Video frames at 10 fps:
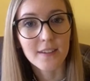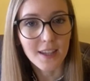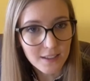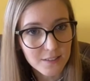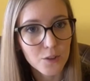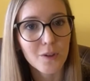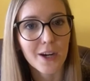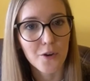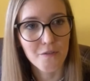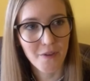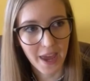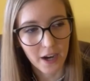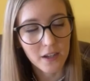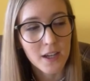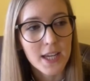yes, you are
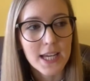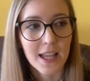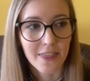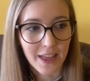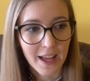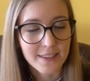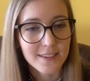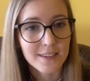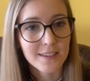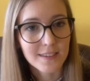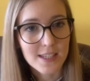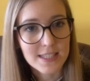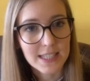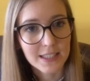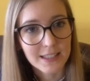aware that the
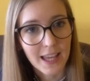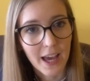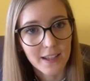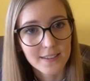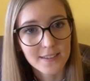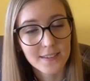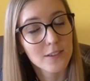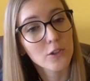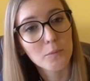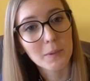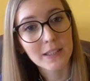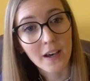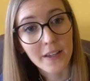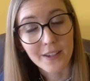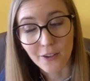statistical tests could be
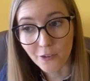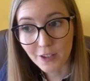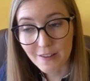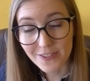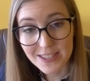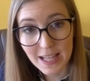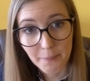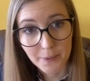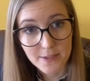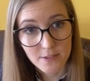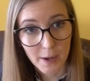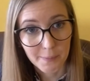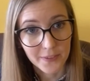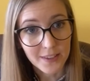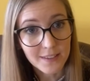done only if the sample is
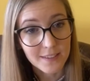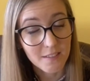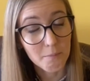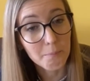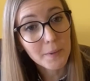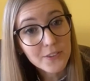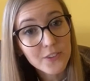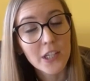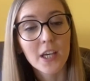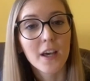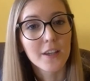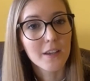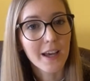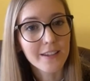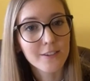representative, but
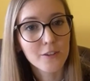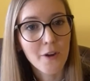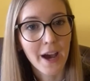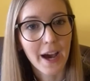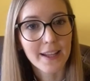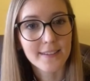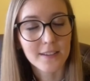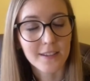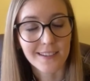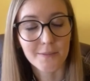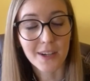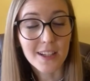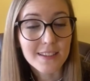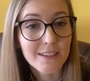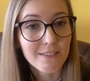as you had a
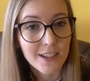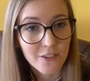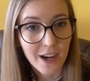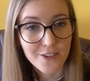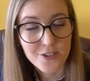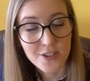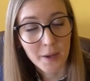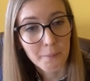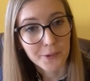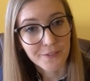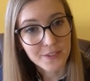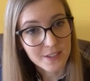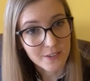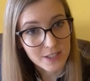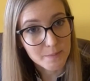relatively large number of the
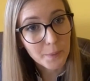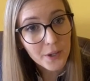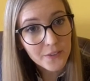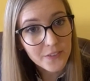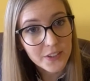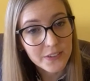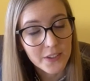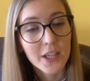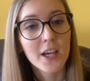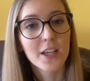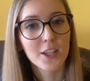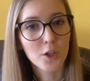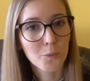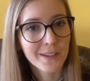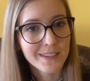responses, you
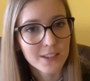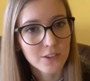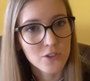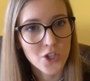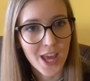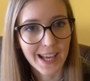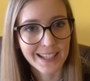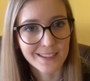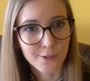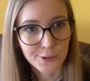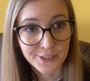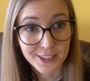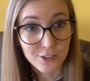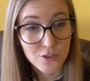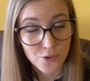wanted to check and you wanted
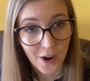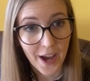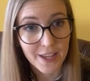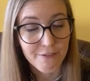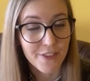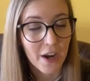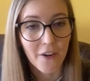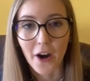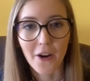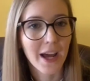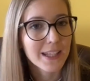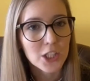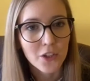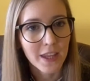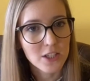to try if there are any
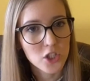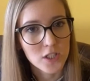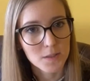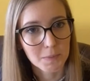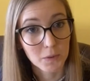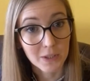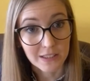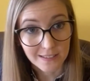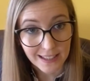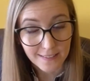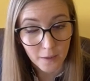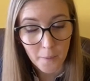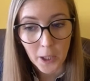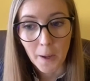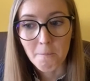connections between the data.
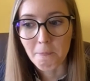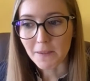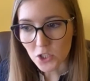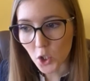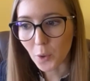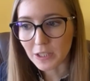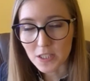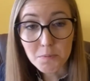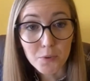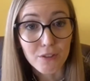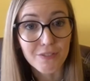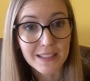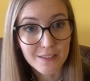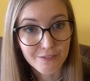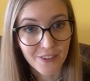So it is perfectly
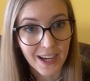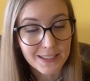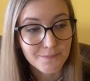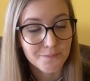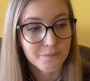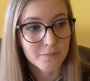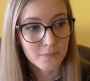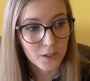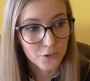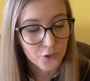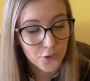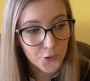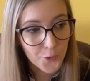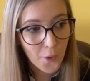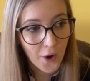fine to
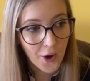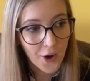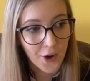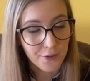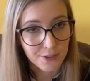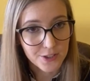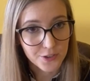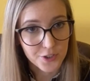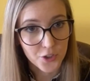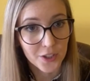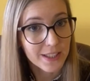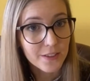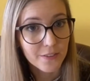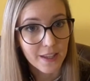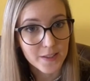do research on it
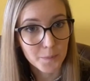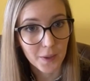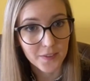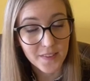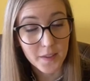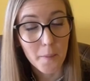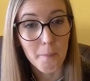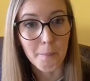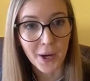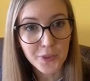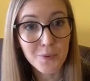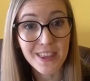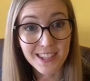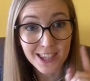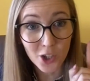with SPSS, but with the
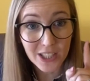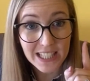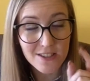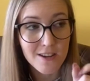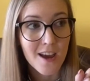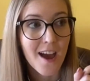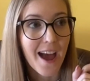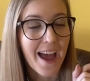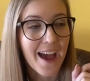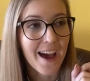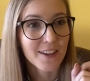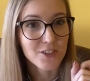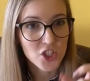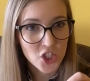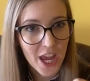knowledge and with
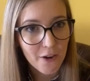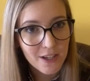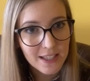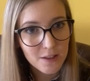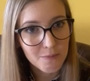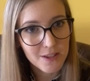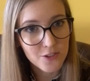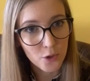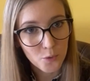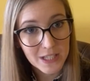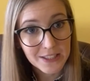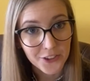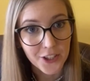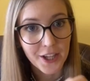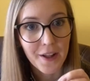sharing it with your
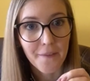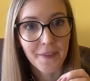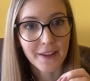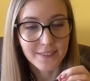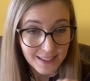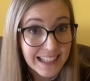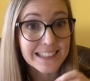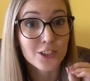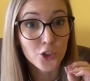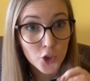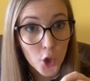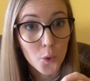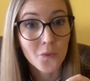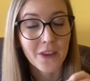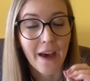reader that yes, you know
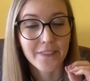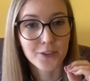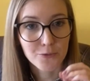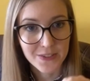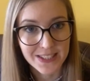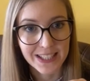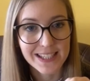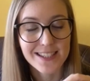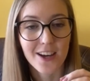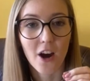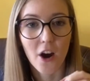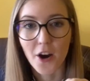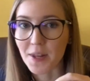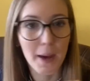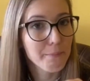that the results are
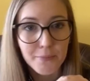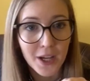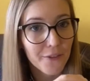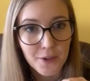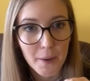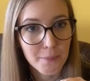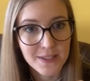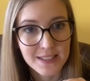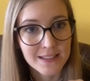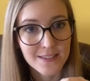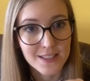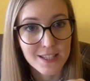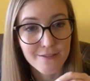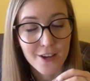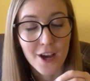not
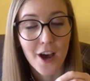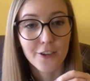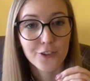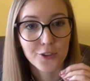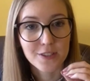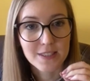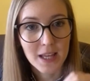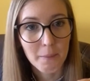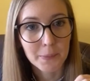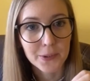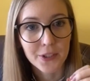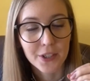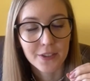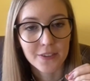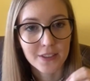representative, so the sample
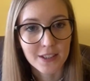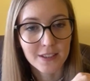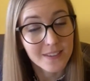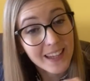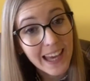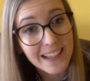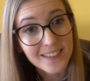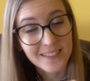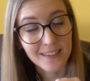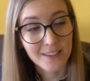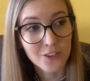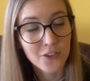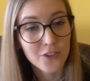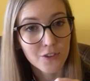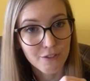in this case
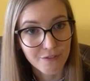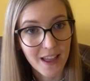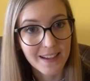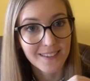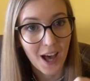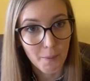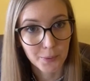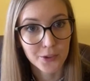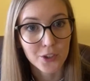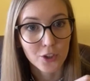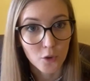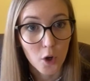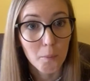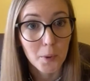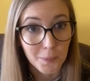doesn't reflect upon
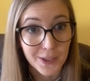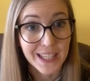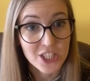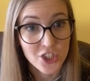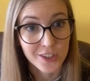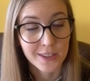your population.